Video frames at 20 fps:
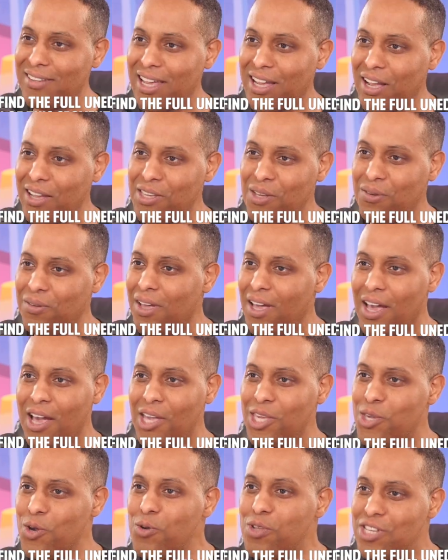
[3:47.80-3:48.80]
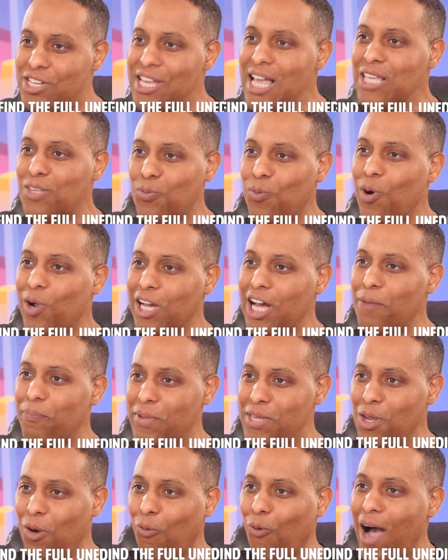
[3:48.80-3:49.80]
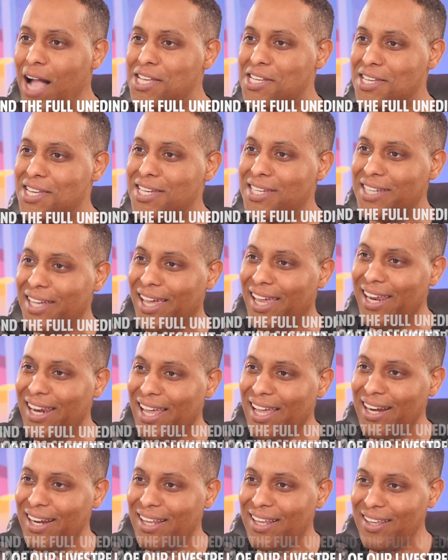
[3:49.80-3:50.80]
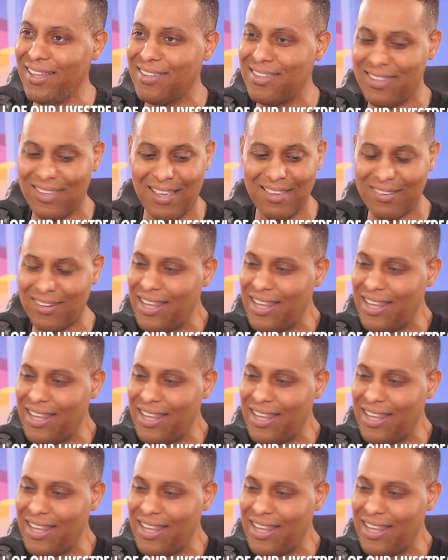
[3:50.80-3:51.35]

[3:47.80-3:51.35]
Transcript: like, are you you just woke up and you're watching shit? Wow. So I was